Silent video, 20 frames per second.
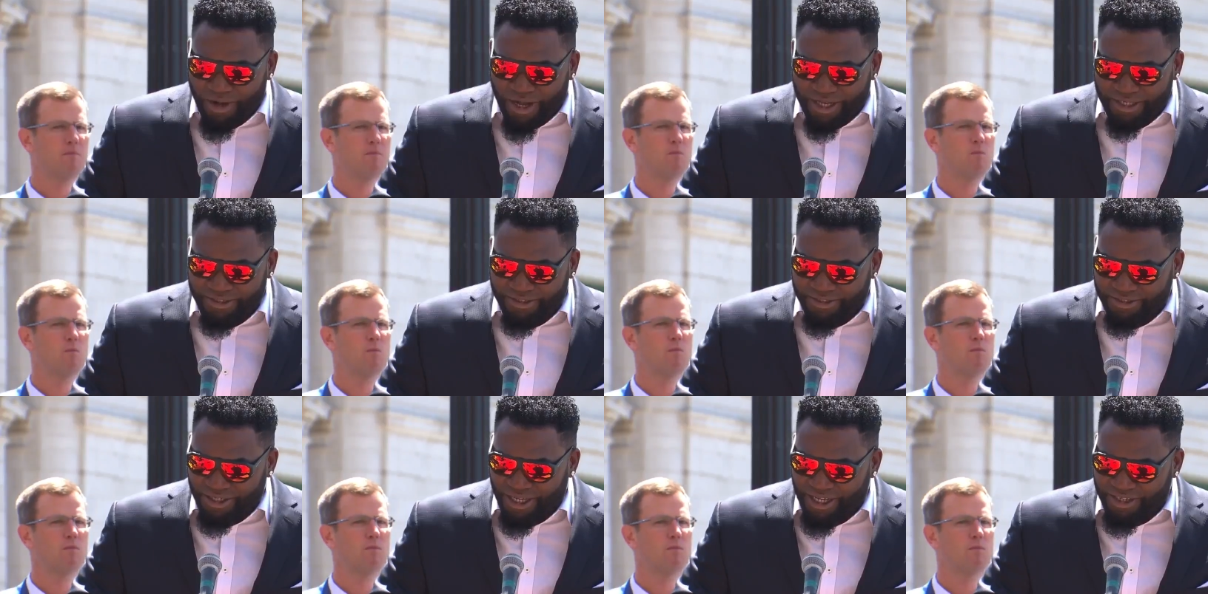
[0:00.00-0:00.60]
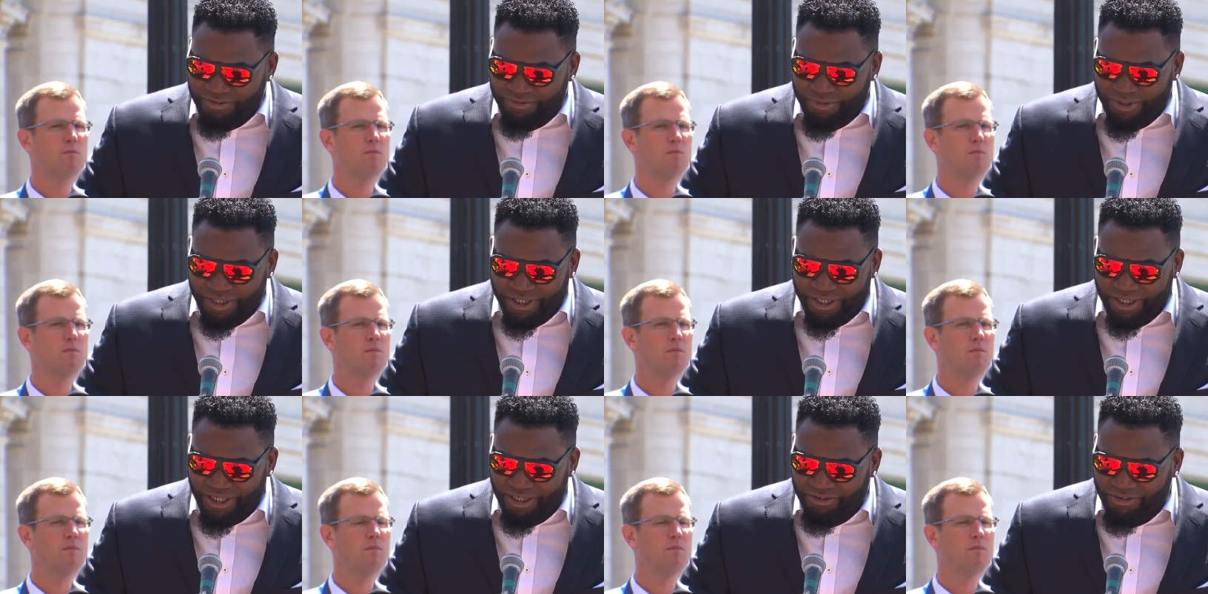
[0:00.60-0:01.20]
Speaker 1: Boston has
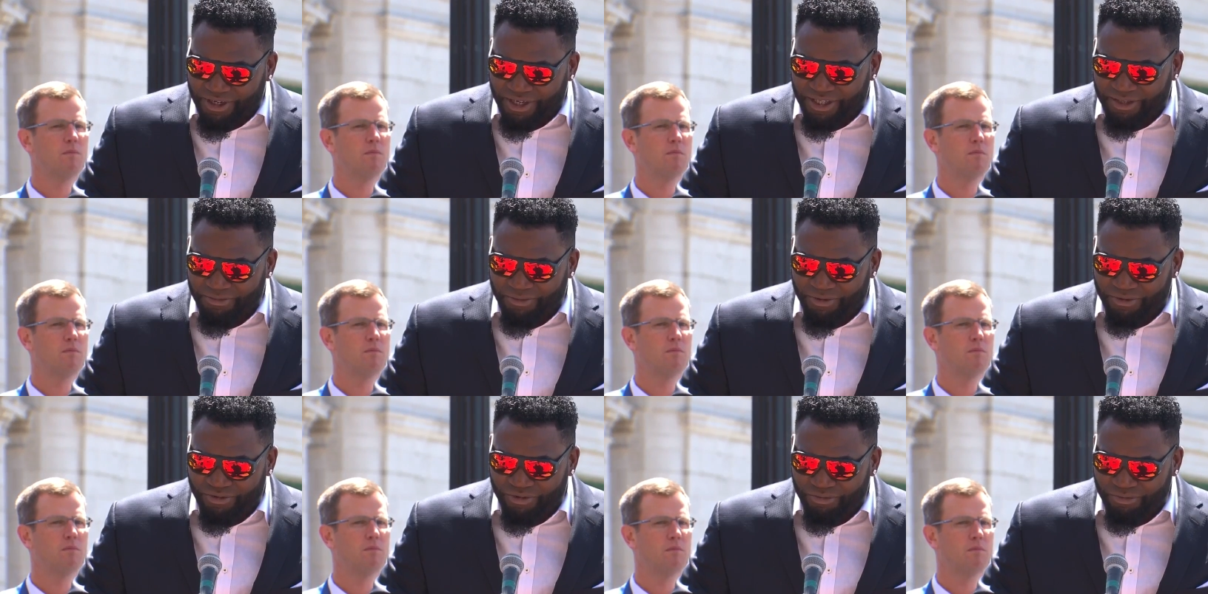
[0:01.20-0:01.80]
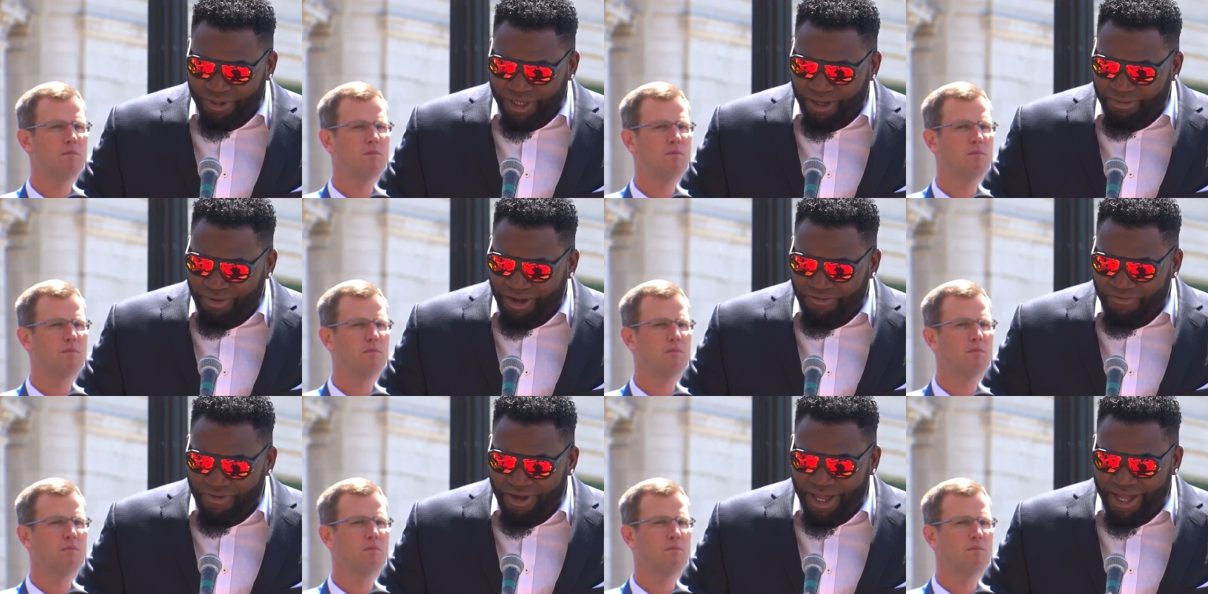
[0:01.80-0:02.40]
been incredible to me
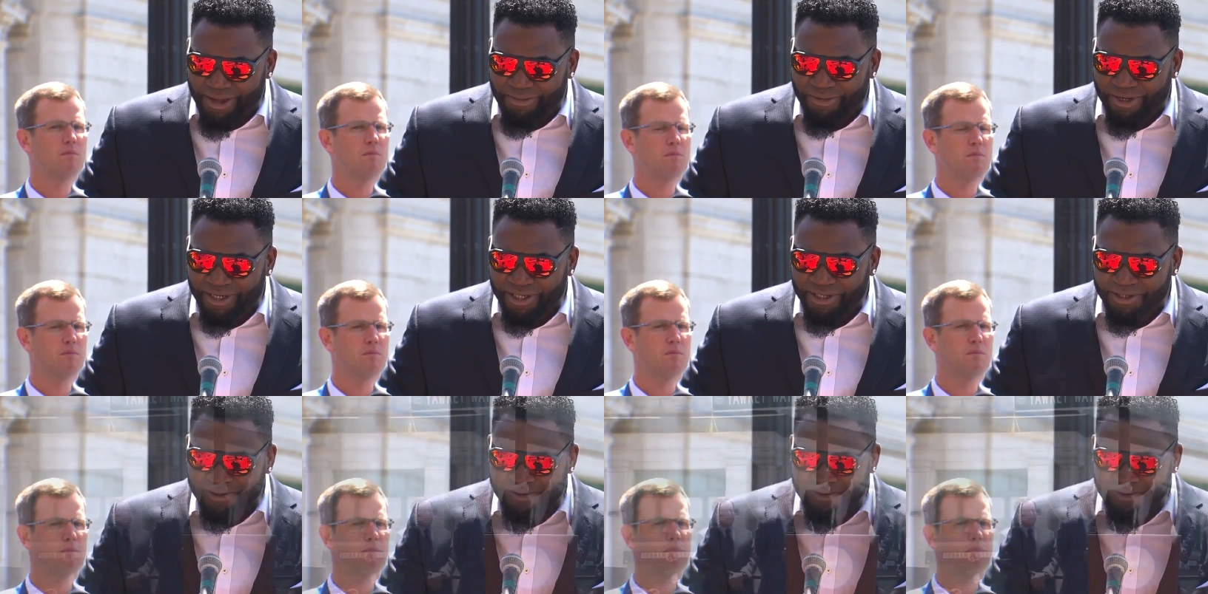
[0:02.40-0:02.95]
and my family.